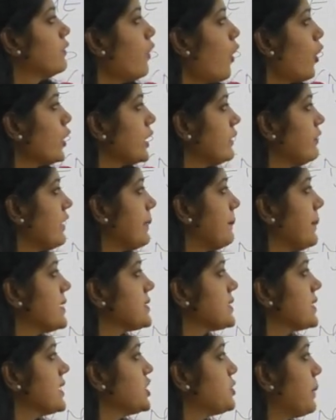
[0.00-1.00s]

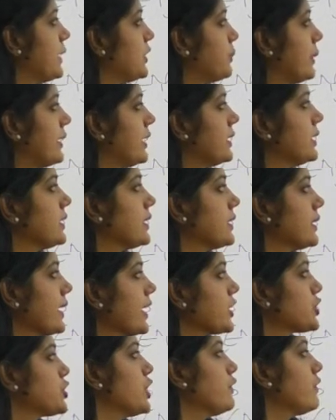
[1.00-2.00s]
45% by 2030,
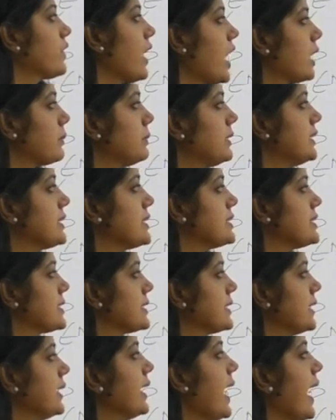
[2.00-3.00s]
reduction of carbon
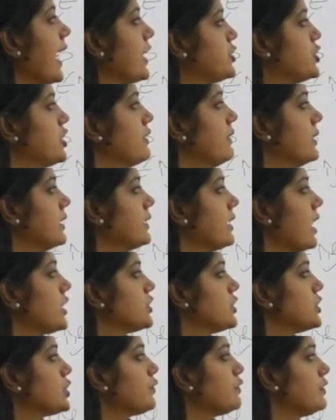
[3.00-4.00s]
intensity, achieving the
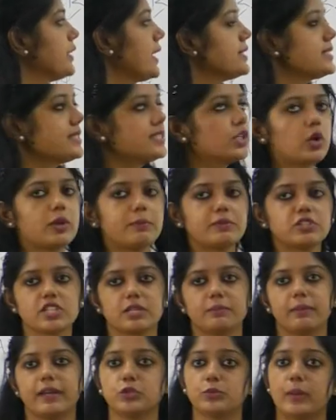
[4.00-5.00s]
target of net zero
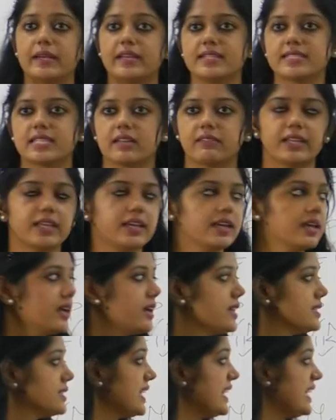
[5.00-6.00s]
emission by 2070.
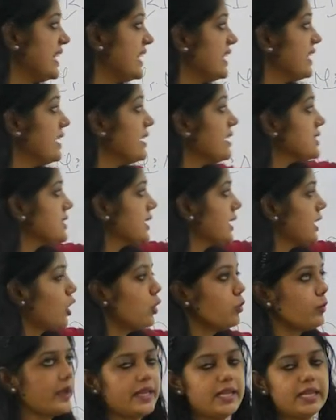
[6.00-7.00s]
See, years are
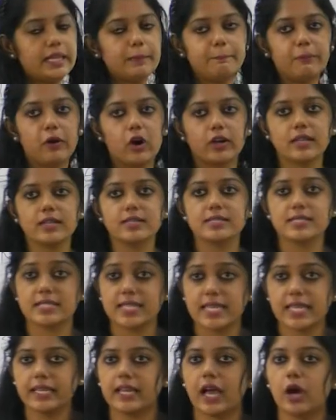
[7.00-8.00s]
all very important.
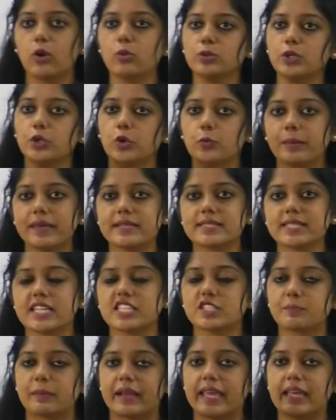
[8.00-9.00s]
See, now UPSC
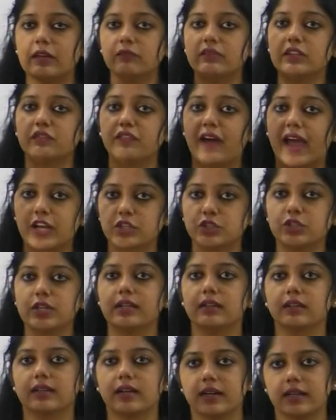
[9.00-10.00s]
is playing with
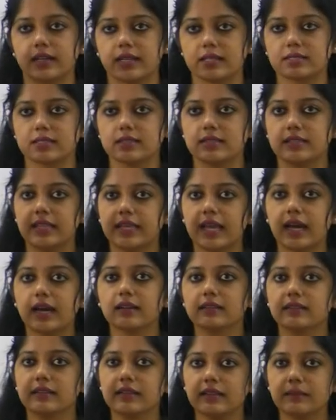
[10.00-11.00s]
factual content. They
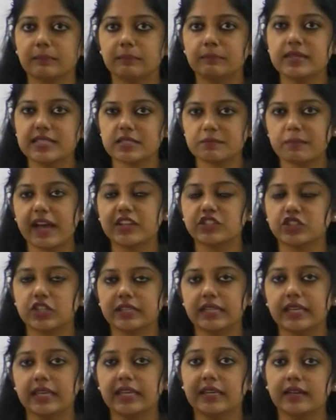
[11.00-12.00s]
are
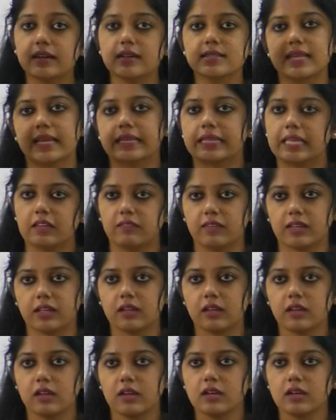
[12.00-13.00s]
mismatching the years and reading.
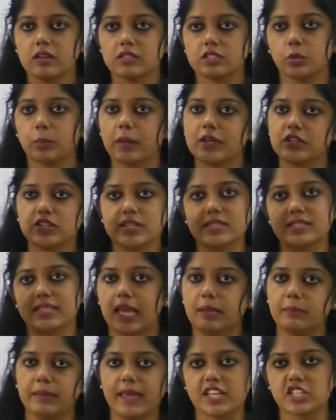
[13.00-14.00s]
So, questions
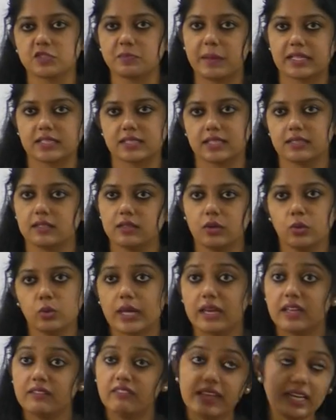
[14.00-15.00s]
can be expected.
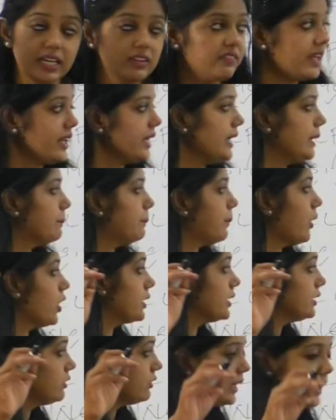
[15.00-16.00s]
Okay, very, very
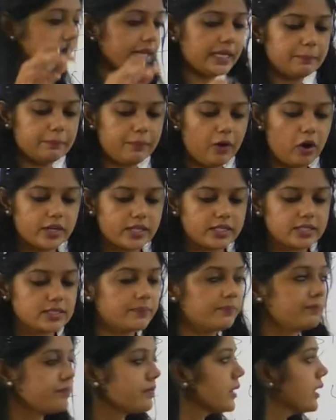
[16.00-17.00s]
important, really important.
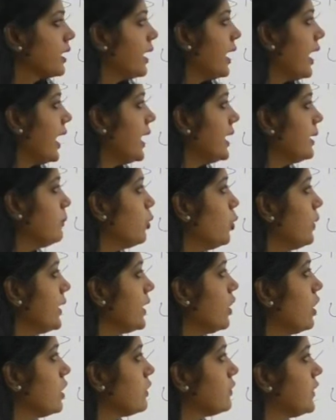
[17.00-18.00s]
And
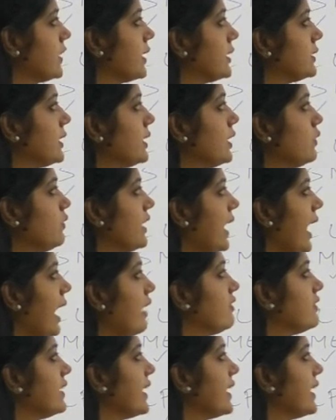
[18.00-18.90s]
moving on further, we have